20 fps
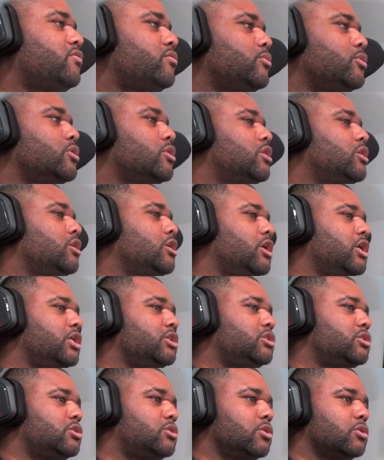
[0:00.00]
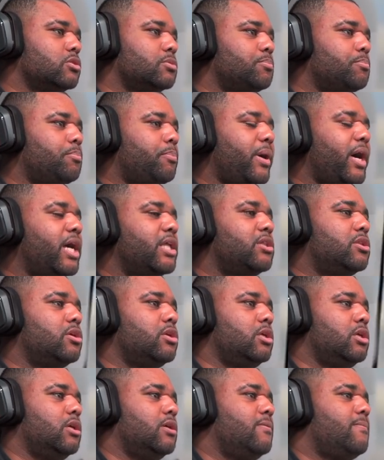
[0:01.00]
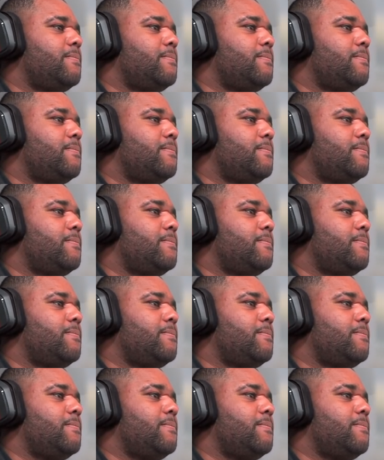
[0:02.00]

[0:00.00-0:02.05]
I'm not gonna lie. It just looks bad, doesn't it?